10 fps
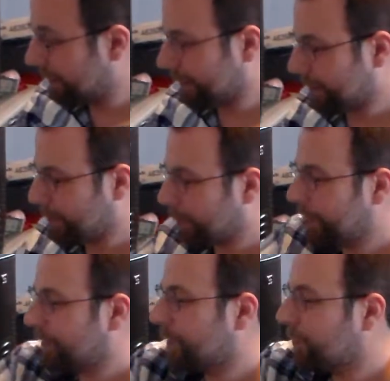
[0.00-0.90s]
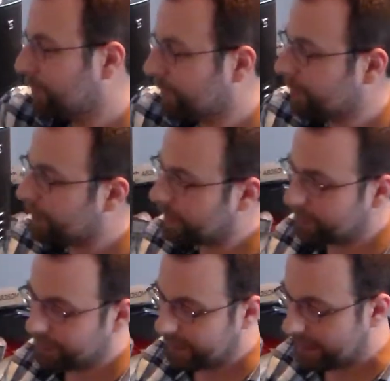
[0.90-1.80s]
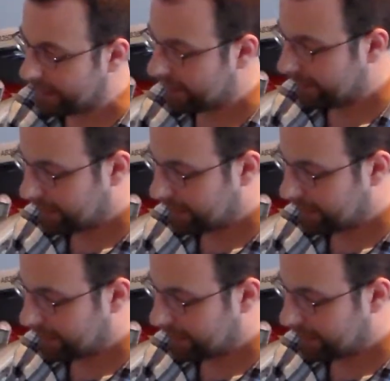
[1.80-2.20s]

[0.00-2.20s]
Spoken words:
a couple resistors in the bottom of that.